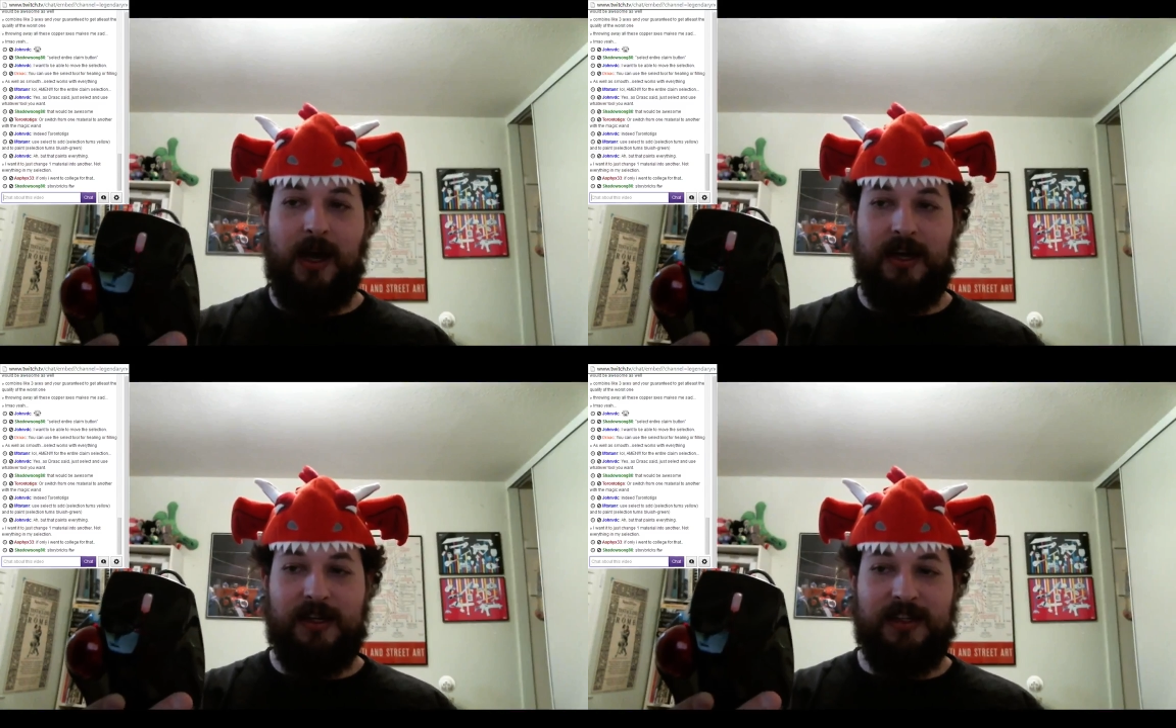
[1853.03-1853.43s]

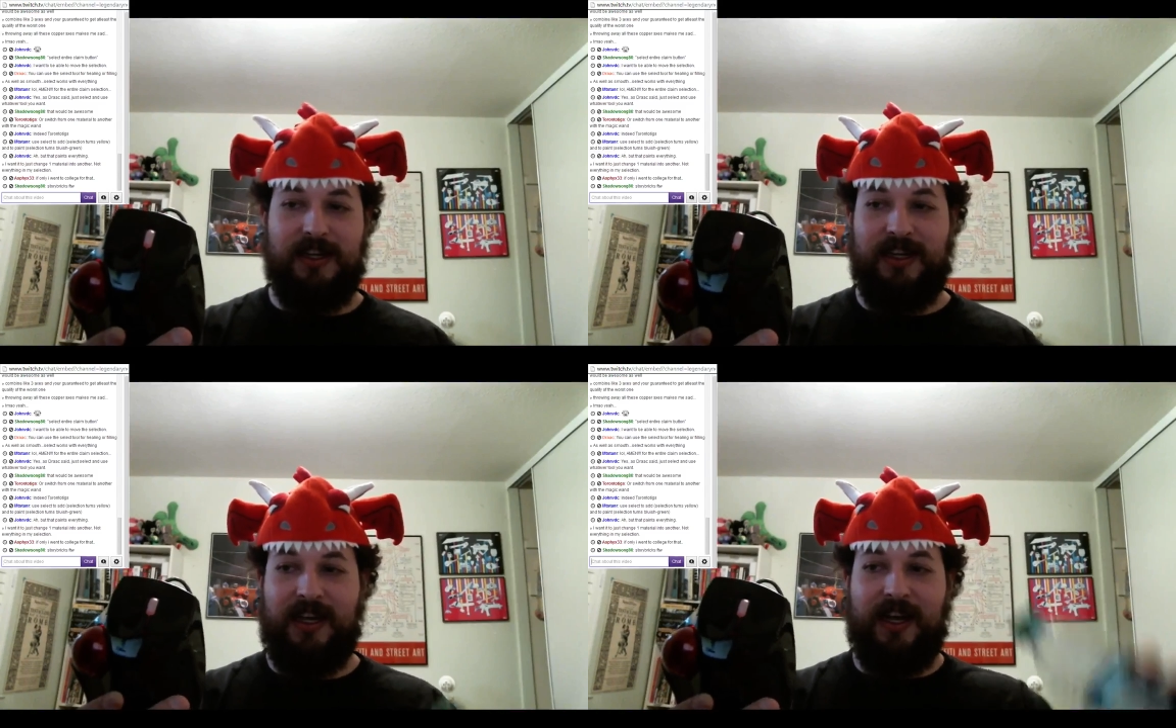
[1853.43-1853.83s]
I just
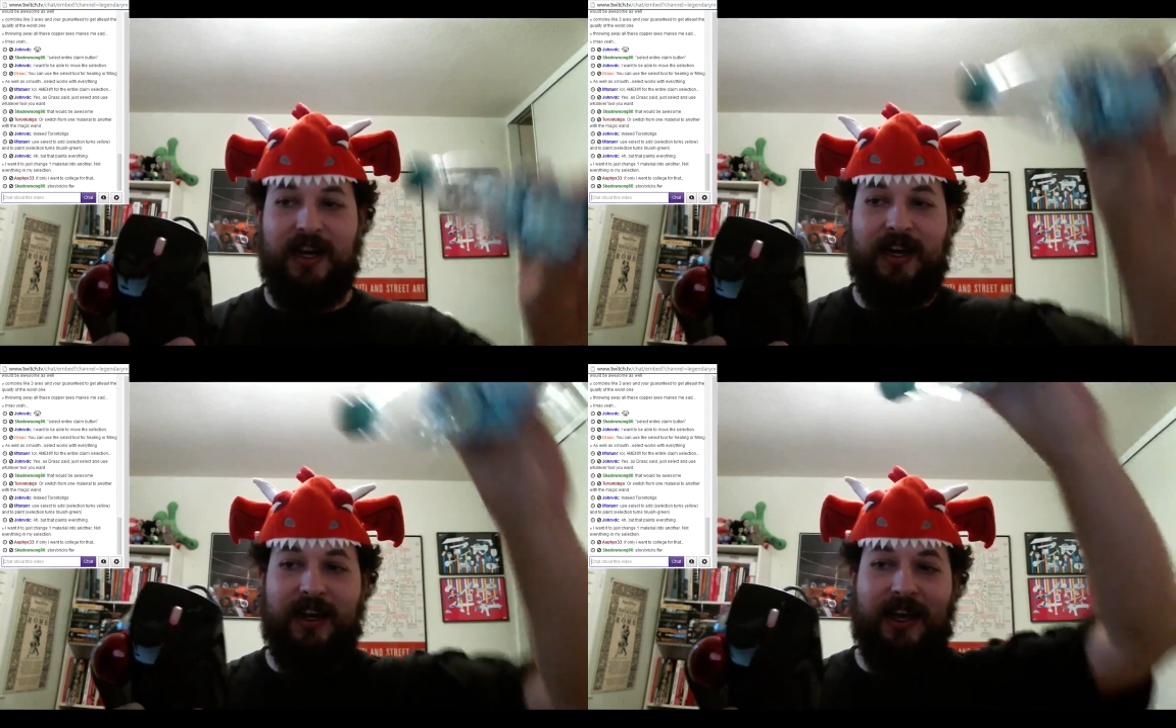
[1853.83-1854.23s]
need to get
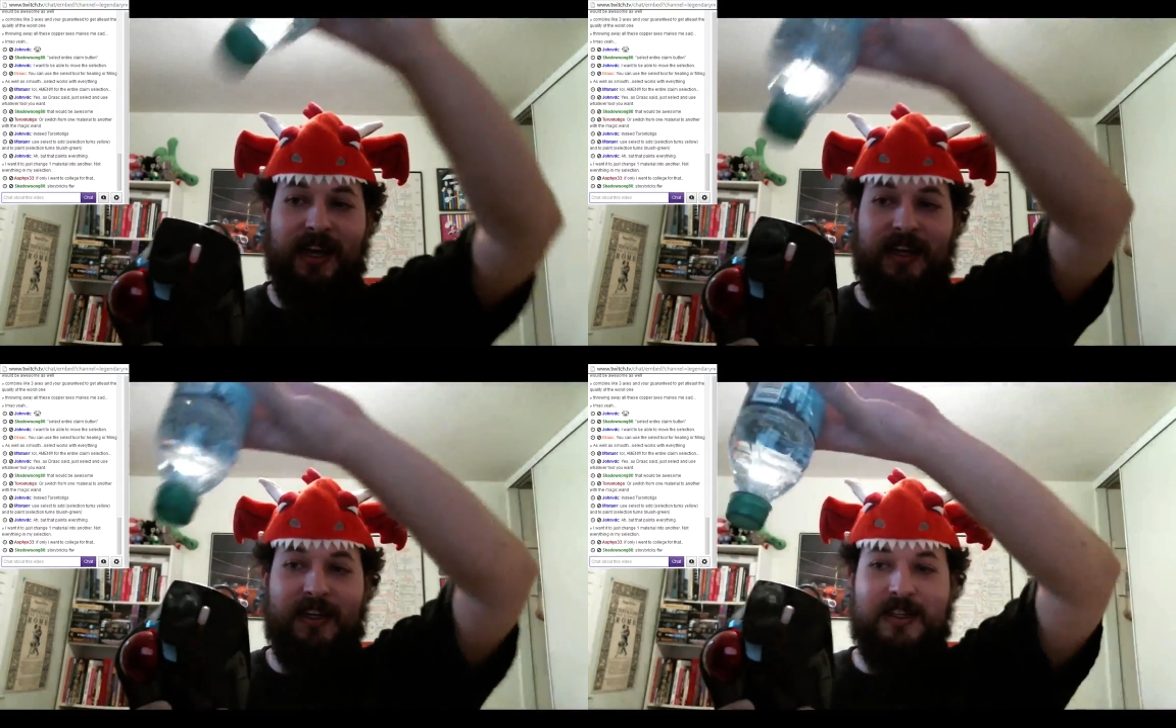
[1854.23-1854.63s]
it
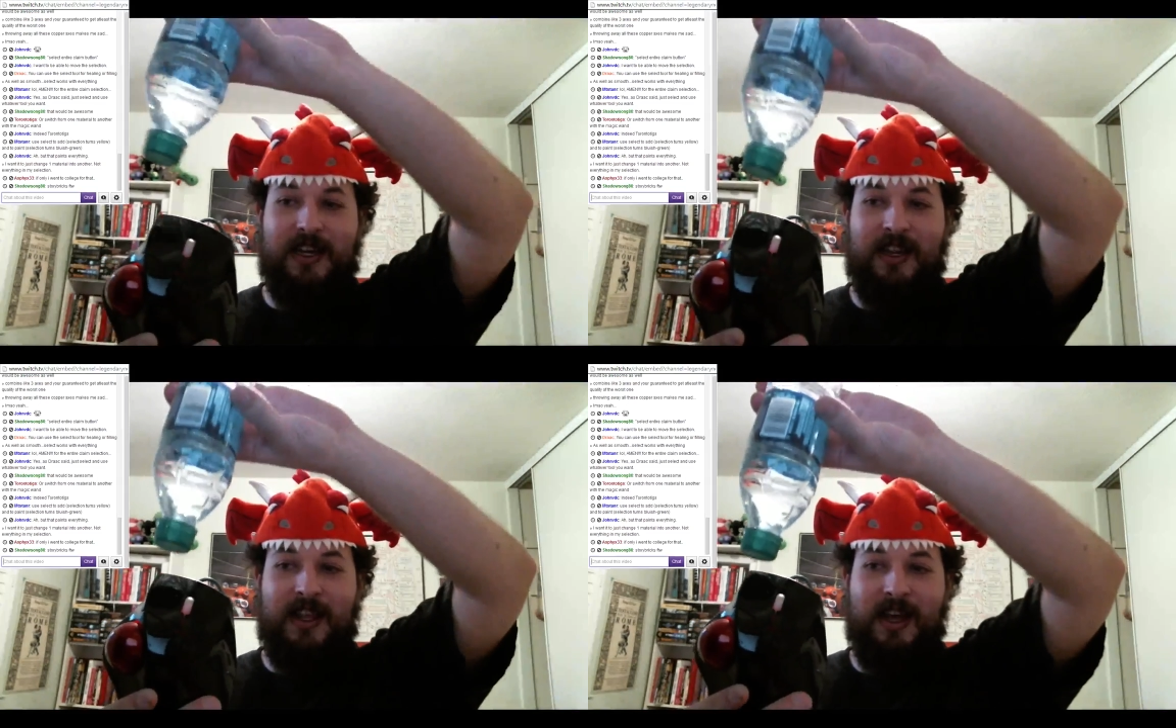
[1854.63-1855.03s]
engaged,
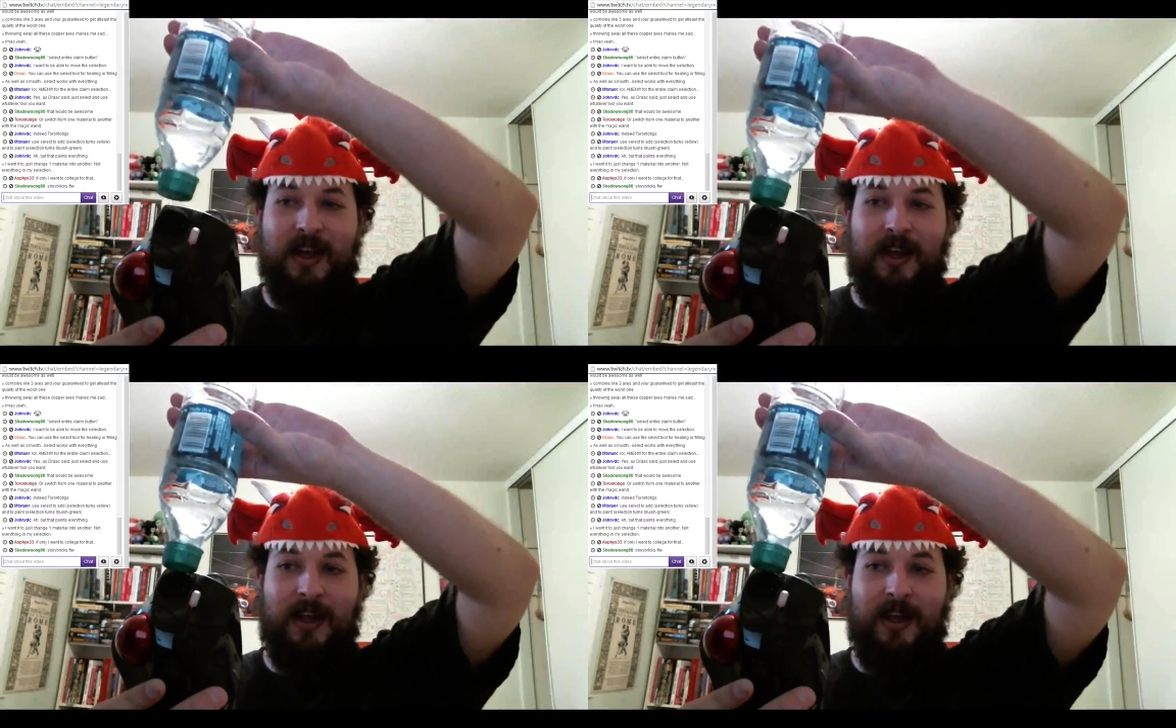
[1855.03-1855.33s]
and then